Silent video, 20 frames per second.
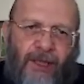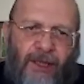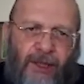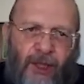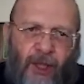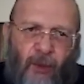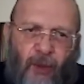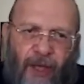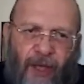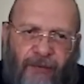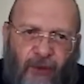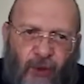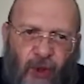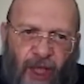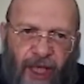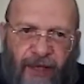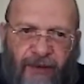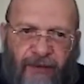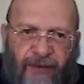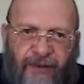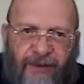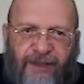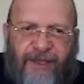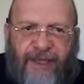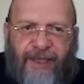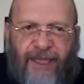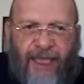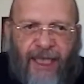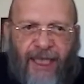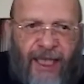So we have to have
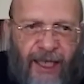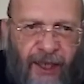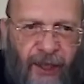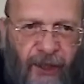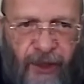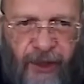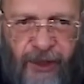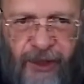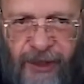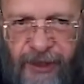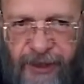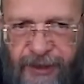now,